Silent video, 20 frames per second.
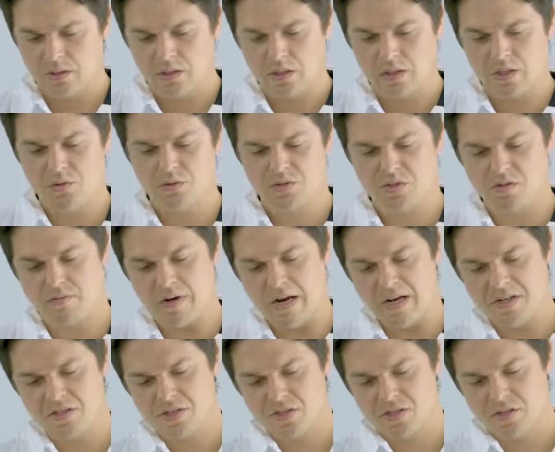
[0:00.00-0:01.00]
And use a
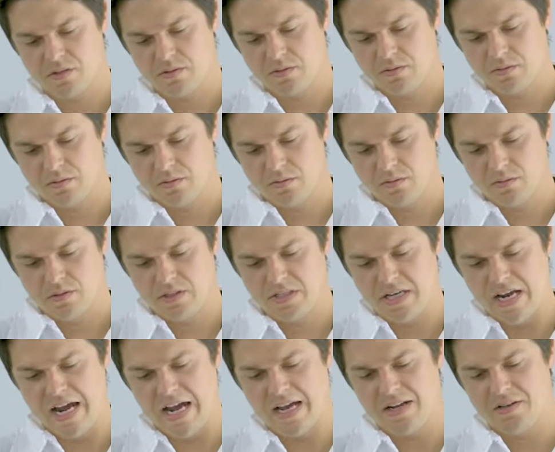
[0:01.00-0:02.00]
wrench to
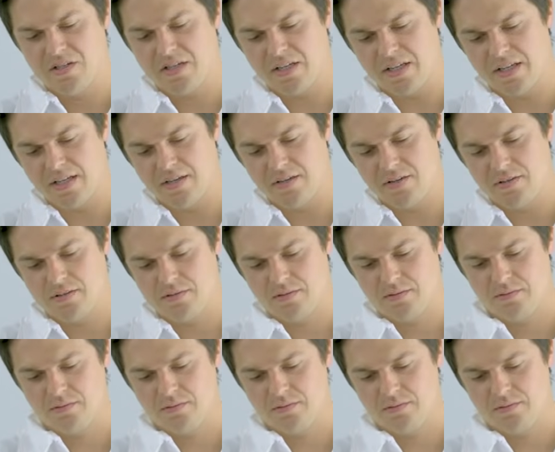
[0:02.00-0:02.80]
hand tighten.